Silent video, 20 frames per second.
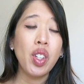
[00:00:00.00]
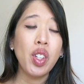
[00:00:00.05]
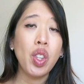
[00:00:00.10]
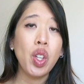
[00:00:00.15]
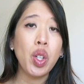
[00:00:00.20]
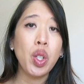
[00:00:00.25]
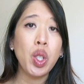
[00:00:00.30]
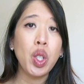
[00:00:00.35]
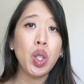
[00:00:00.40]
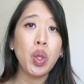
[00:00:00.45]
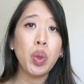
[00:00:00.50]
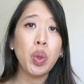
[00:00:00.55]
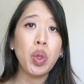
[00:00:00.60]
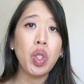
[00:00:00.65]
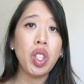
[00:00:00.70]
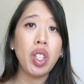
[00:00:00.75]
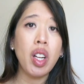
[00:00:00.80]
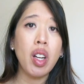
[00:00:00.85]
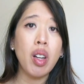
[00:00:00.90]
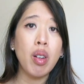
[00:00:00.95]
those,
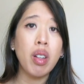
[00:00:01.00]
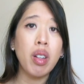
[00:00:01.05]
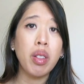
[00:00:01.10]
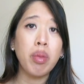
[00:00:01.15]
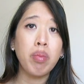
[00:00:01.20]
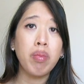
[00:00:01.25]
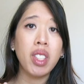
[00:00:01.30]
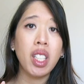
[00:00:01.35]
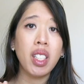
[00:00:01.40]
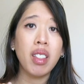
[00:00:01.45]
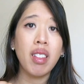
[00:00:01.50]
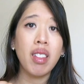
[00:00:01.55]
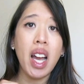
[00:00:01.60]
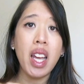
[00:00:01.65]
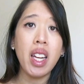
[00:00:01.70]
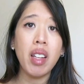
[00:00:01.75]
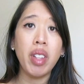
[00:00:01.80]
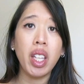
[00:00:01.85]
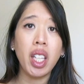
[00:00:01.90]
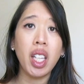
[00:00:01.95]
you know,
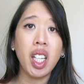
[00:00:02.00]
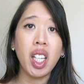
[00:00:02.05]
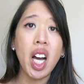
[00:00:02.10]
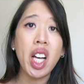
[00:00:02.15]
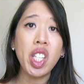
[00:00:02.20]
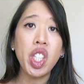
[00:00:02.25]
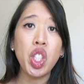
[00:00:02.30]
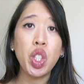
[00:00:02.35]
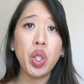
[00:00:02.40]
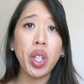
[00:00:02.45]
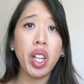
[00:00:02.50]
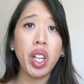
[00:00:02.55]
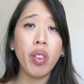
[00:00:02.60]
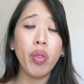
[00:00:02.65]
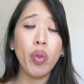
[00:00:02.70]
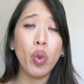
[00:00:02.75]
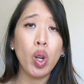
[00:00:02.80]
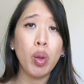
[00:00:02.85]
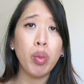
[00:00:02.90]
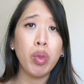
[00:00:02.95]
kind of like a
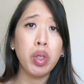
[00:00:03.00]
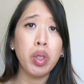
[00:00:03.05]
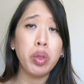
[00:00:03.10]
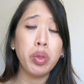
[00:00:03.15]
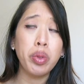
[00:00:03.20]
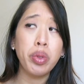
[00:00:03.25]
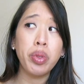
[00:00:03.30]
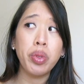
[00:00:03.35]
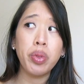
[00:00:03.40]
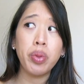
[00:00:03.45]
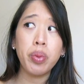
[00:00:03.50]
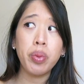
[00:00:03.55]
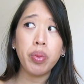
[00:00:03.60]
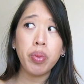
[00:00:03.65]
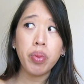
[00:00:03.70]
concentrated form of